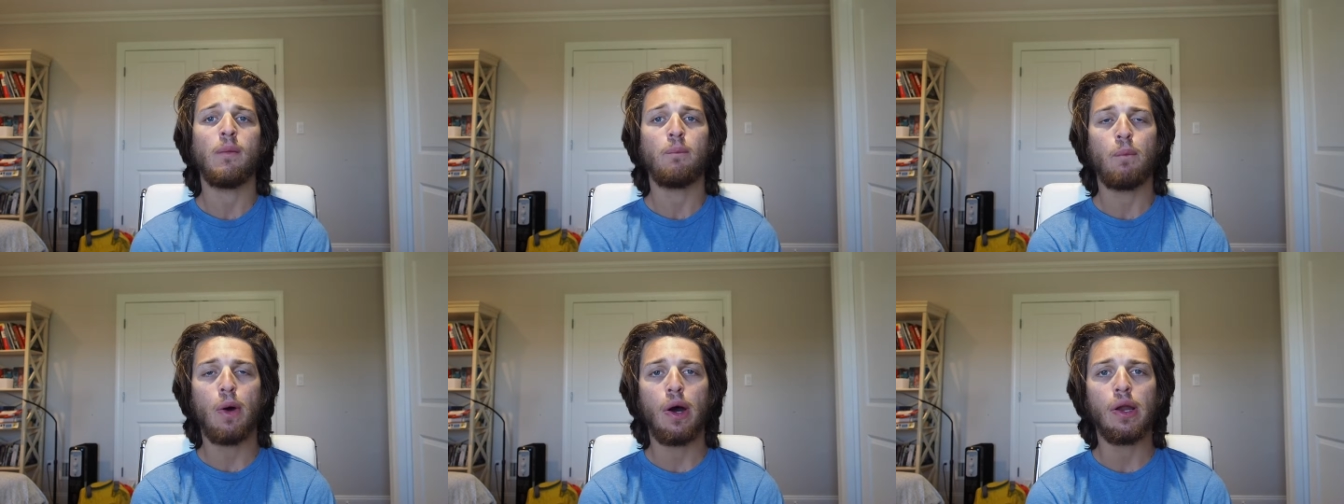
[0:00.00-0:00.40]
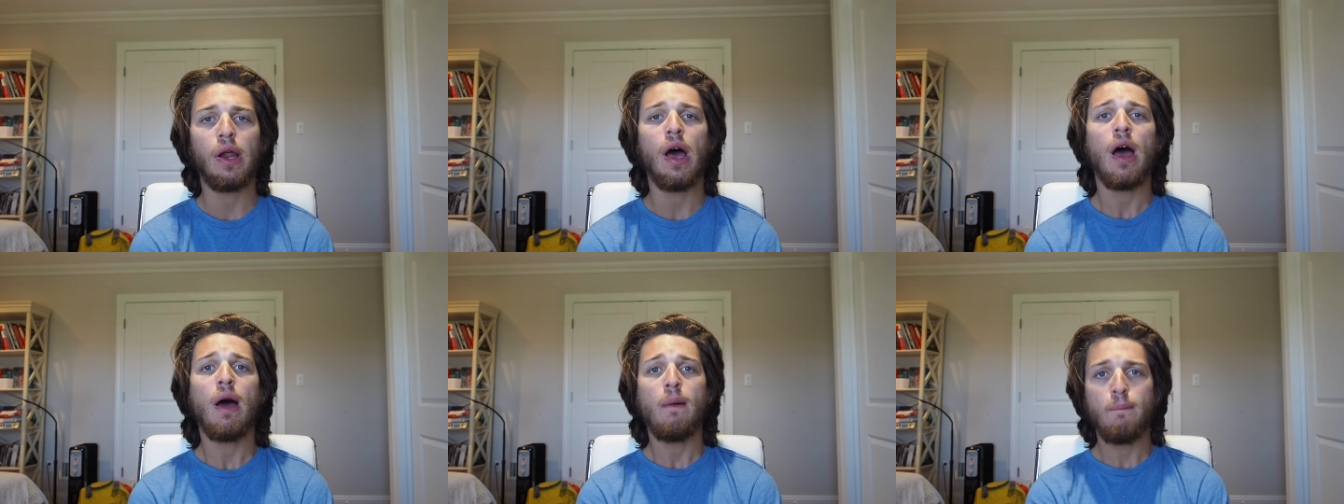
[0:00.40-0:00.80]

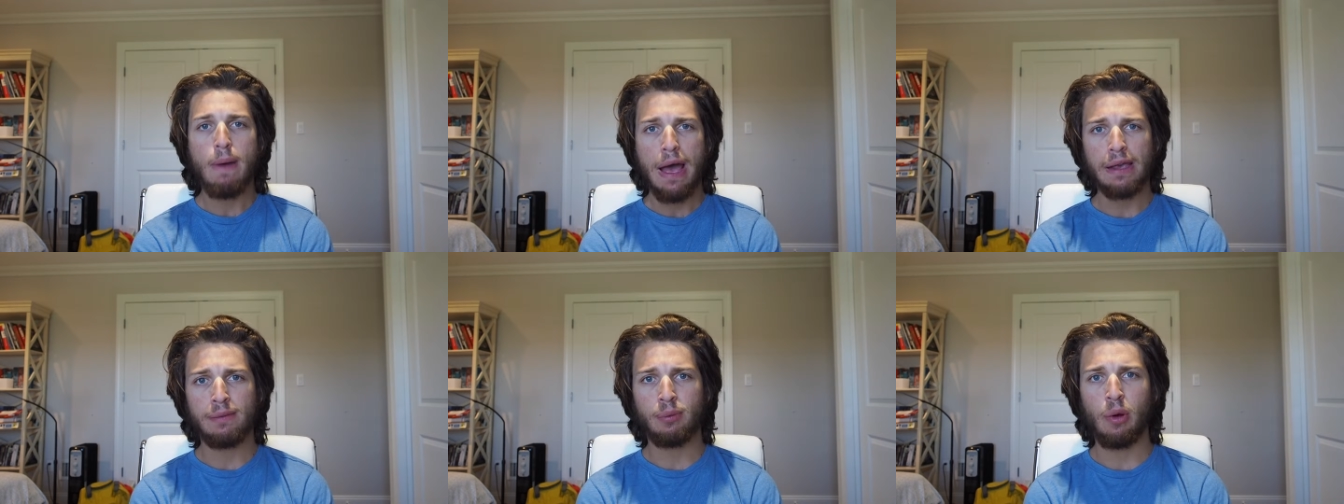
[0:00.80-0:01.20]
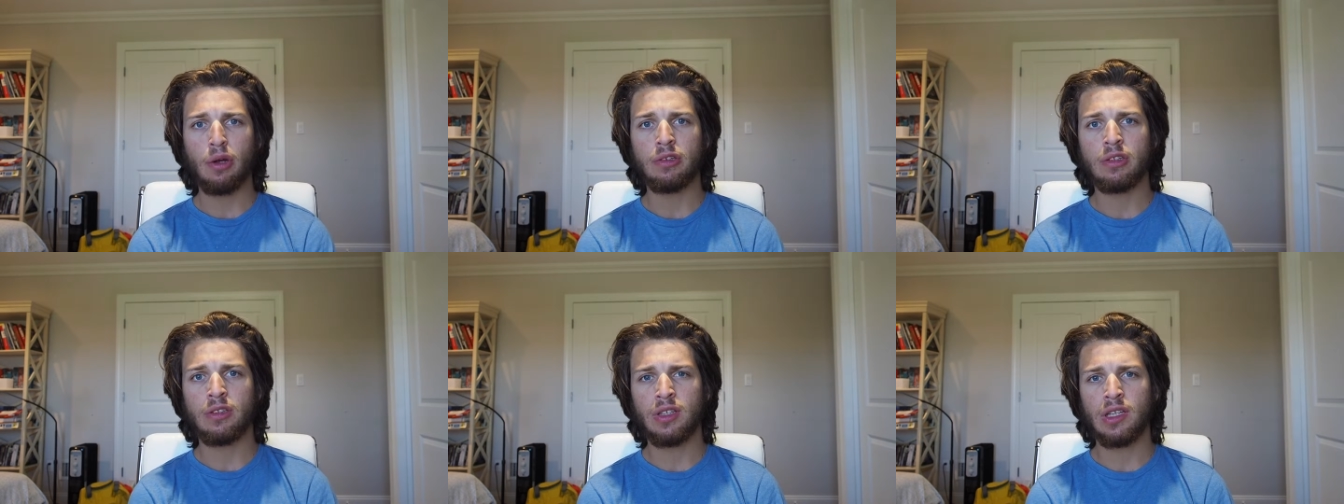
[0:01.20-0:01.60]
But Best
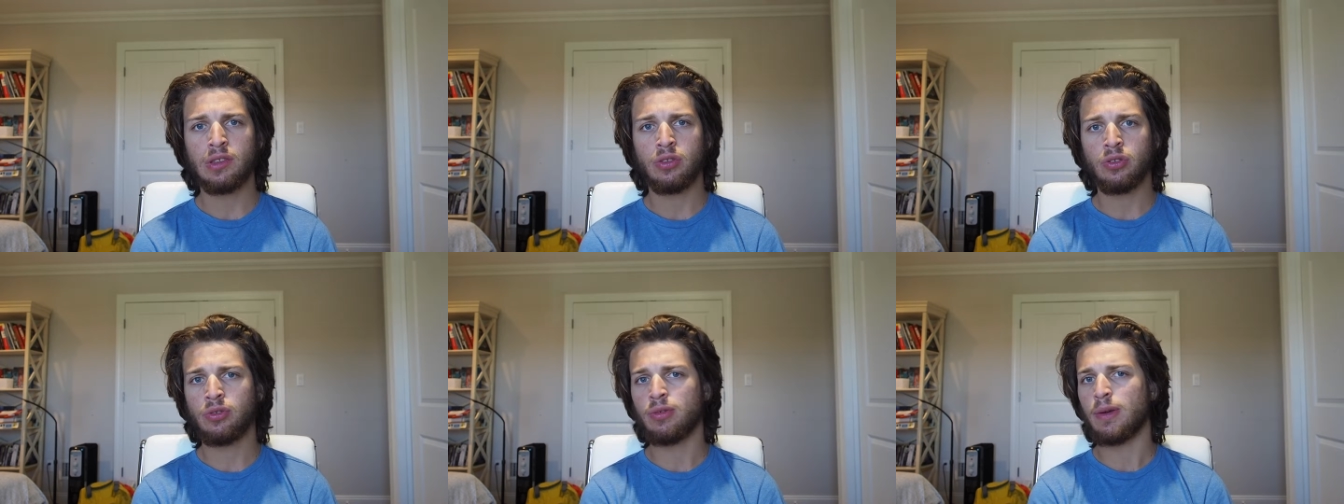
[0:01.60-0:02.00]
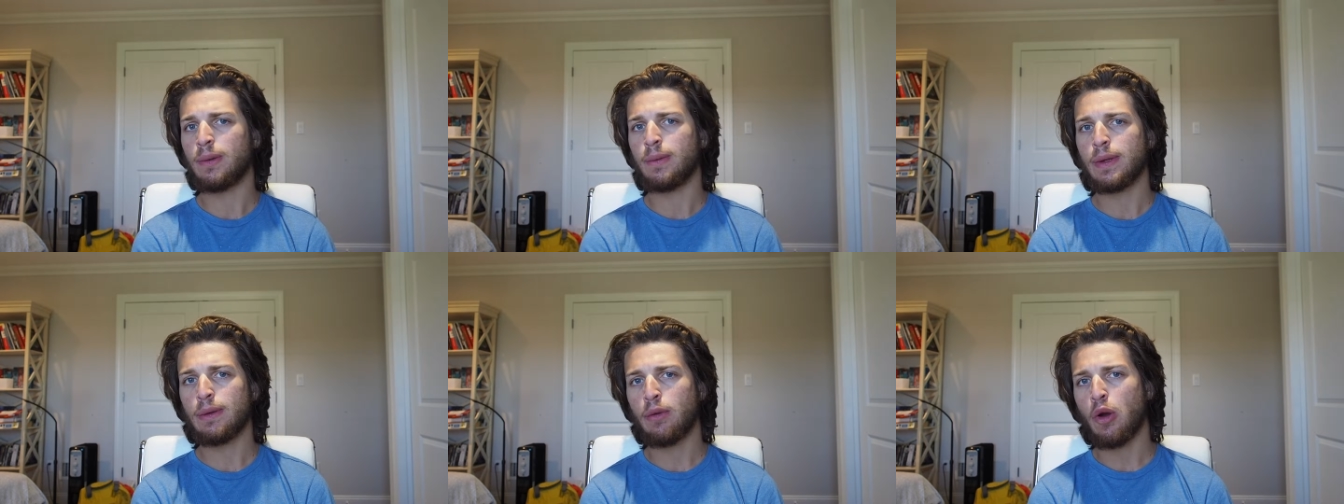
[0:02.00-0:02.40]
Buds is
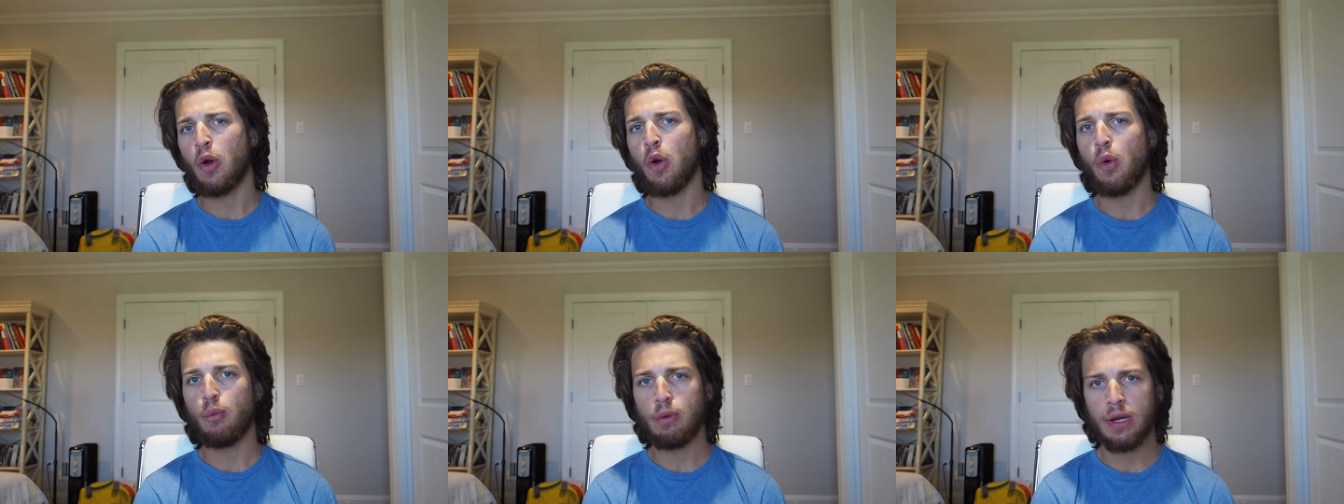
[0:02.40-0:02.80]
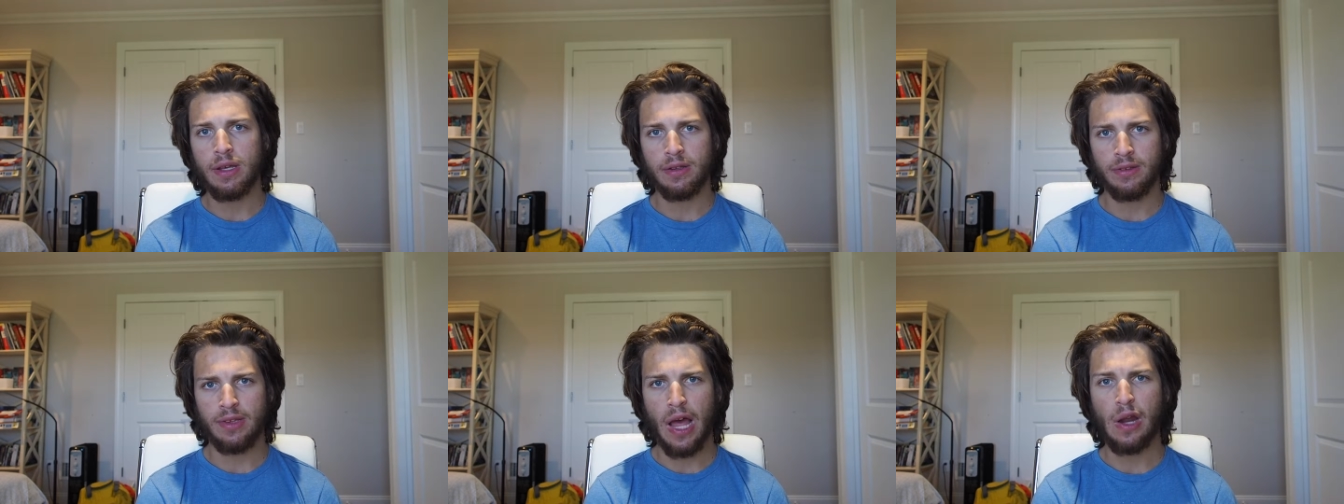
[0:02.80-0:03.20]
extremely cool
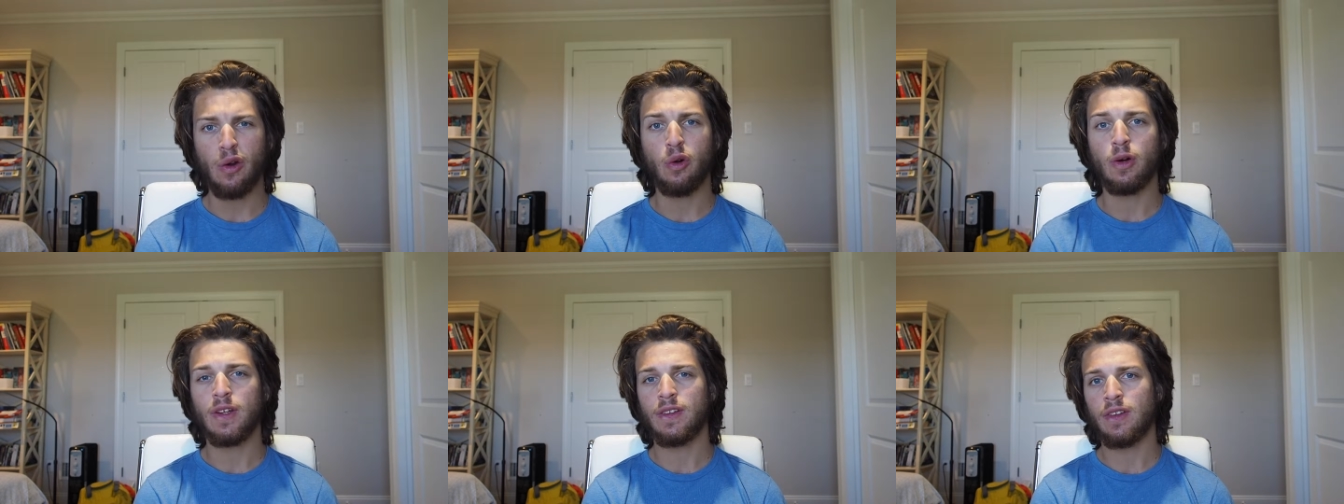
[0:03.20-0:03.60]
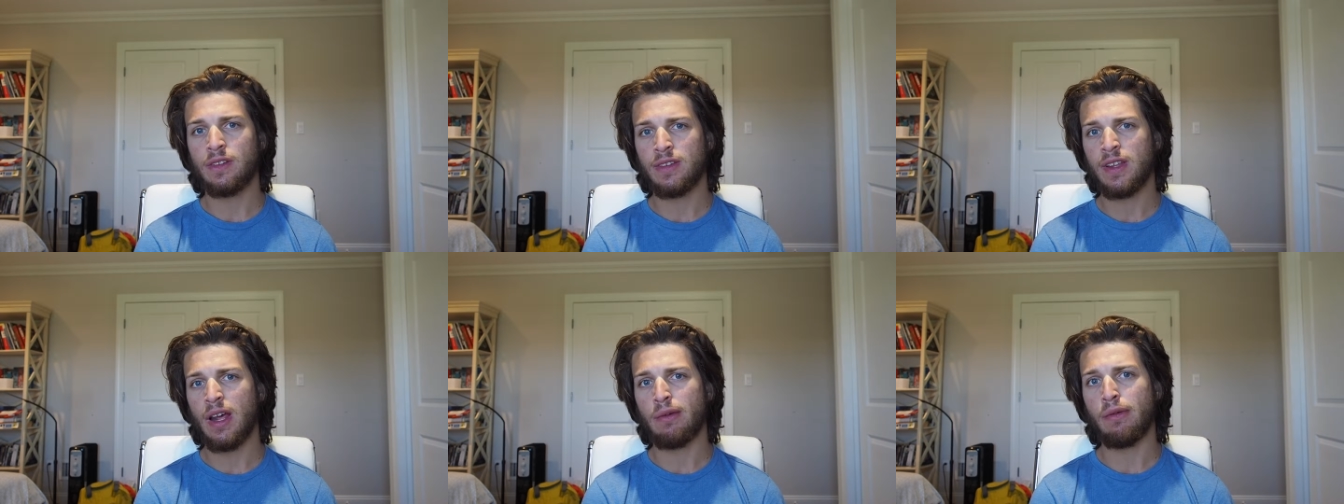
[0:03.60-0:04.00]
because not only
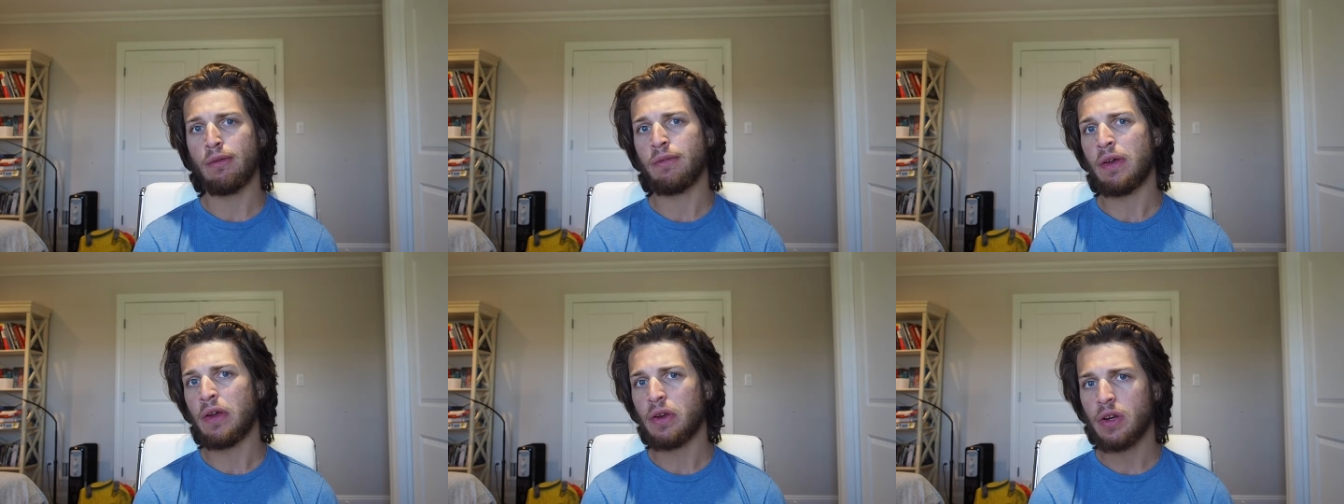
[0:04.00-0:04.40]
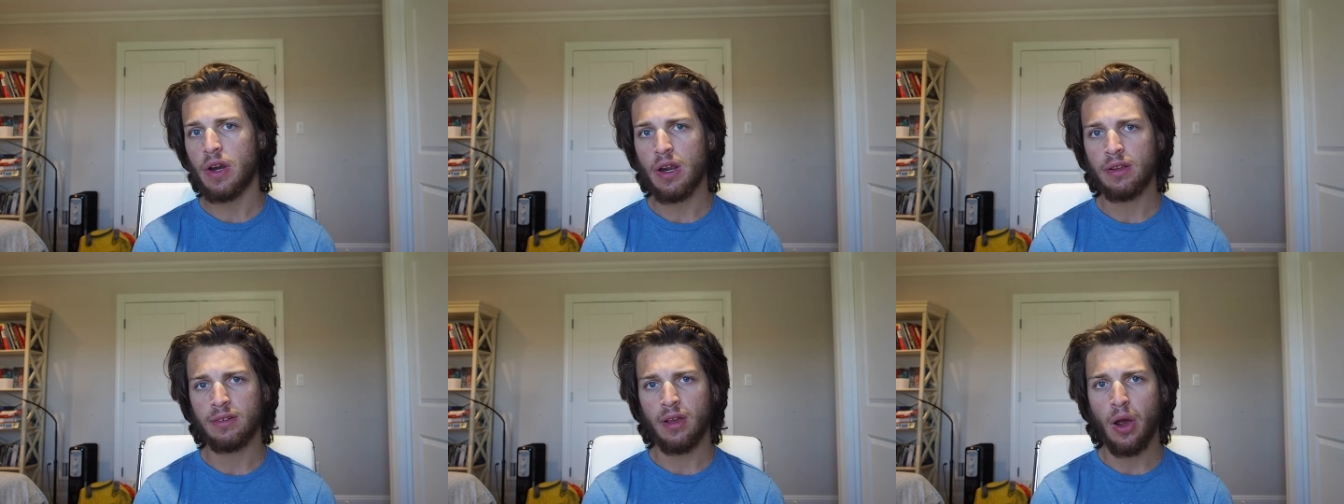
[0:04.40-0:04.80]
does it have a very
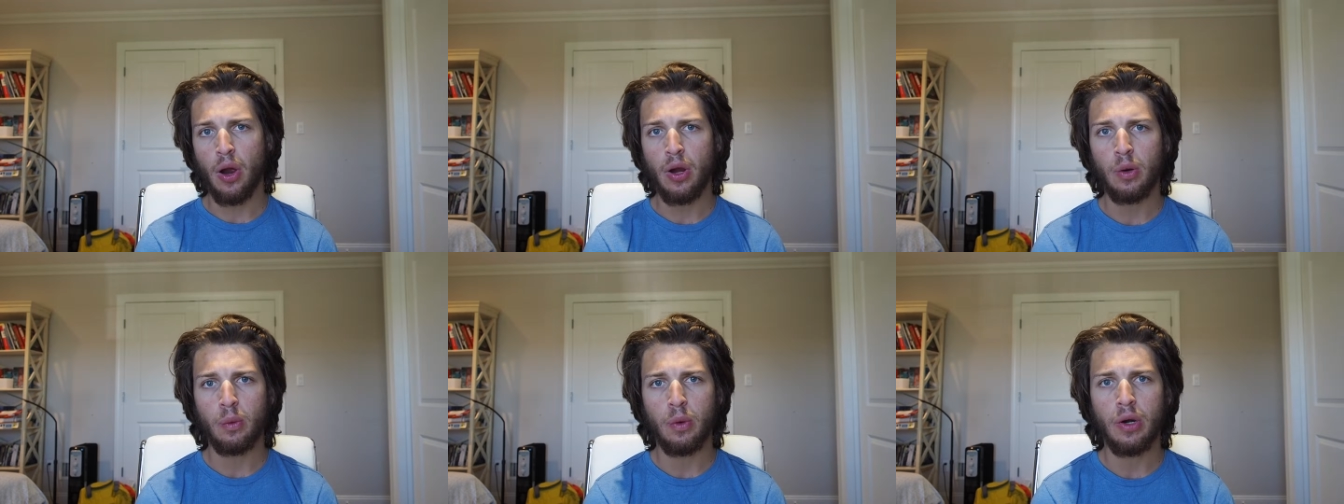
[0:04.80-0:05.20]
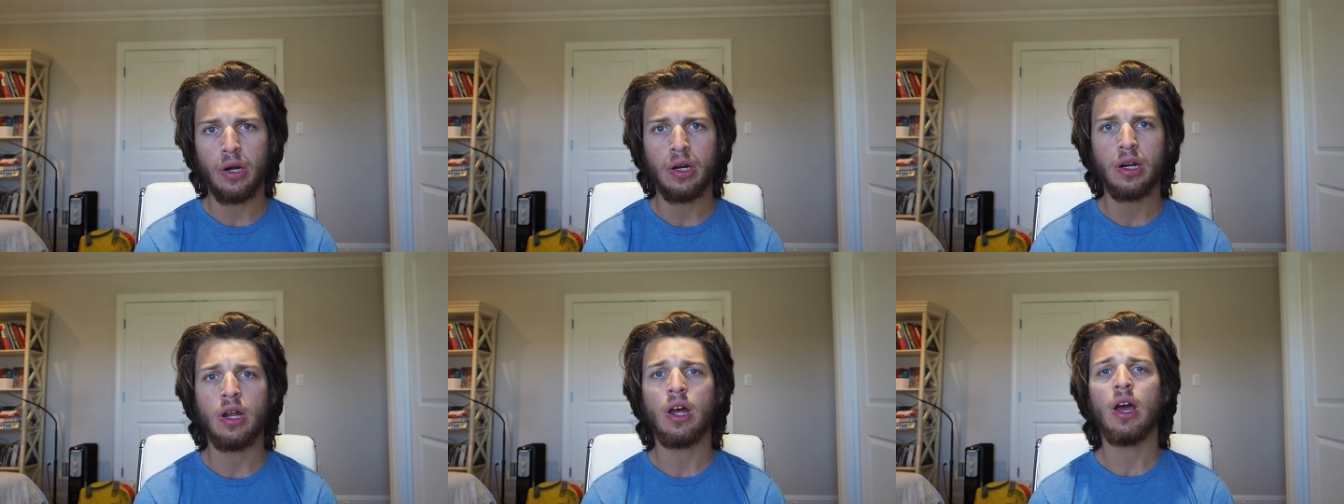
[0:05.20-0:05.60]
nice
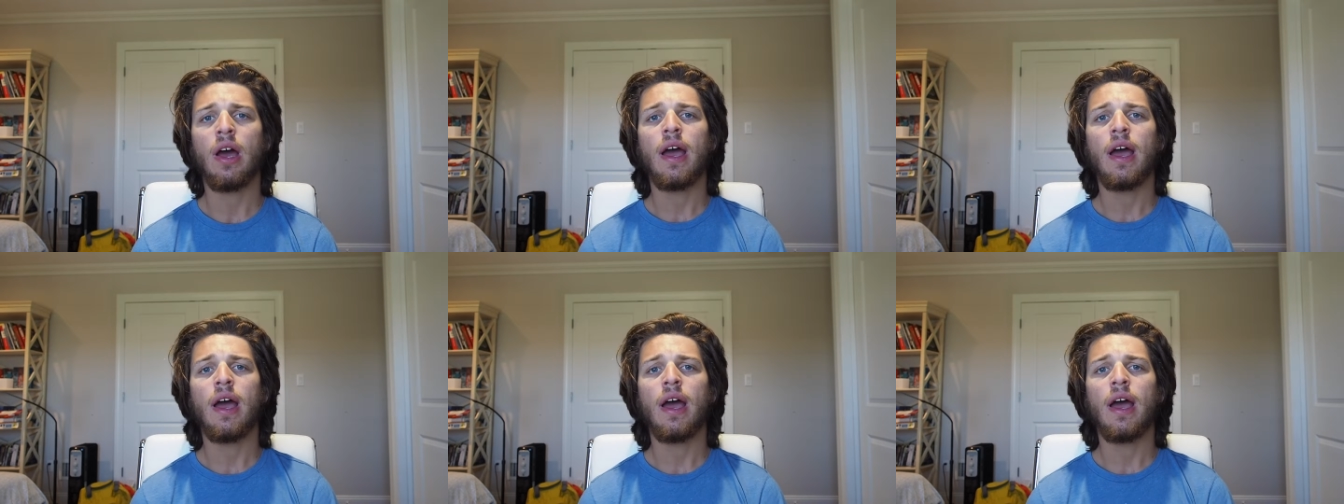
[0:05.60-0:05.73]
artwork,